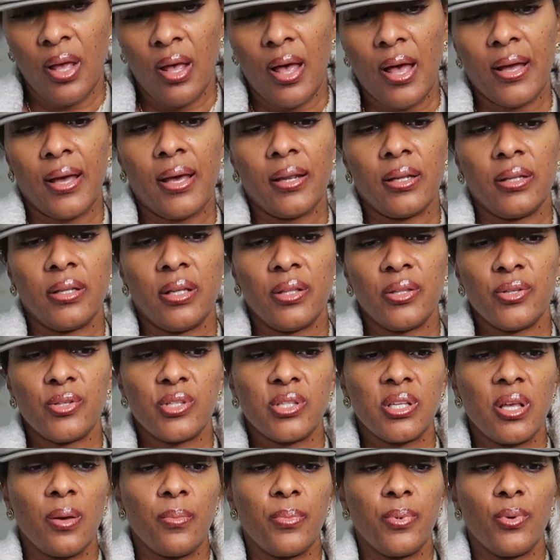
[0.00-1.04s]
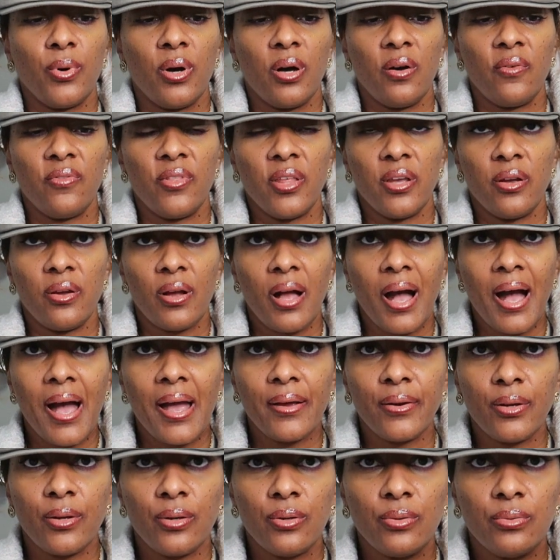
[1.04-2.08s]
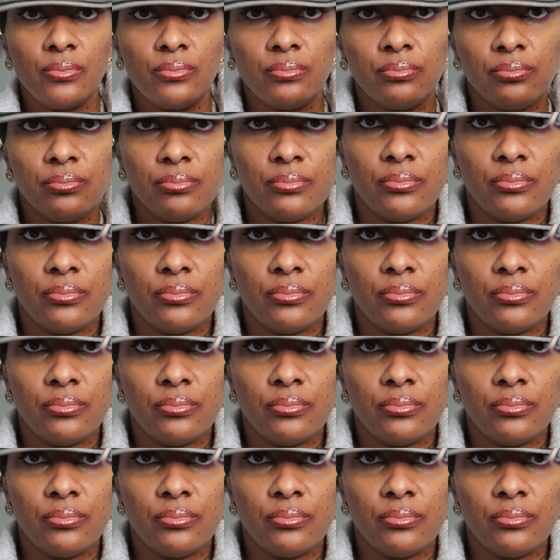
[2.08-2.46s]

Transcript: I got another sample of their Idol,